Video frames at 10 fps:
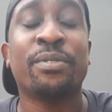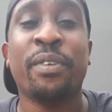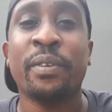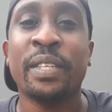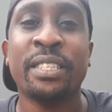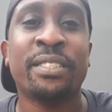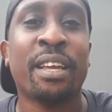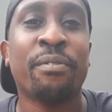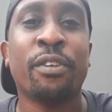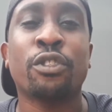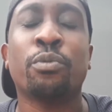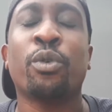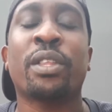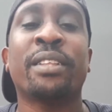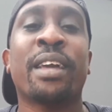very easy and very
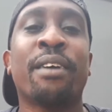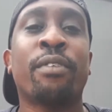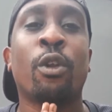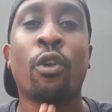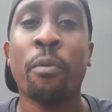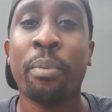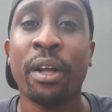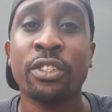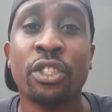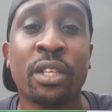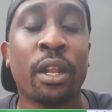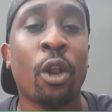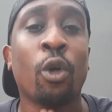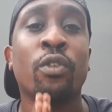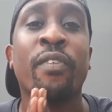smooth, and they have a lot of branches and a
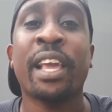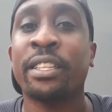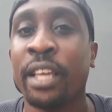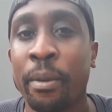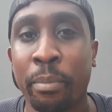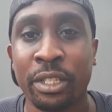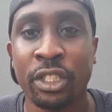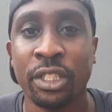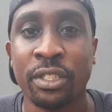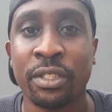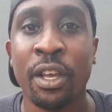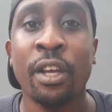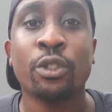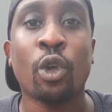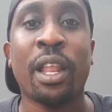lot of ATM machines.
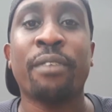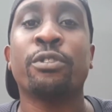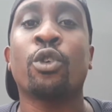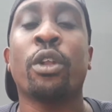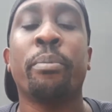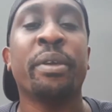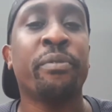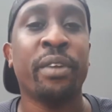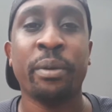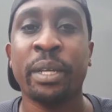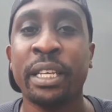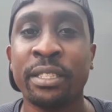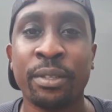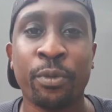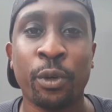So life is gonna be very
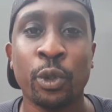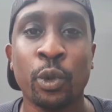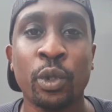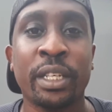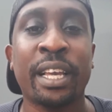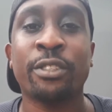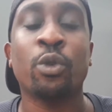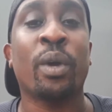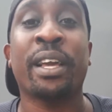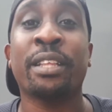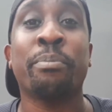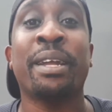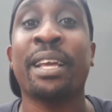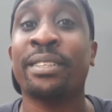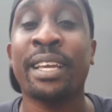easy for you in case you want to get
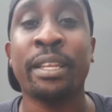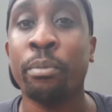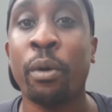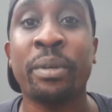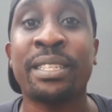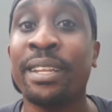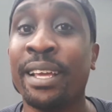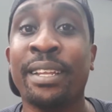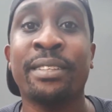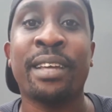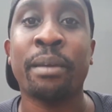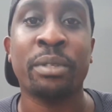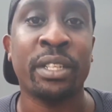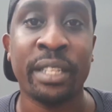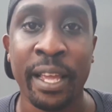money at any moment and any time
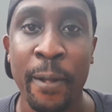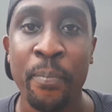in the day.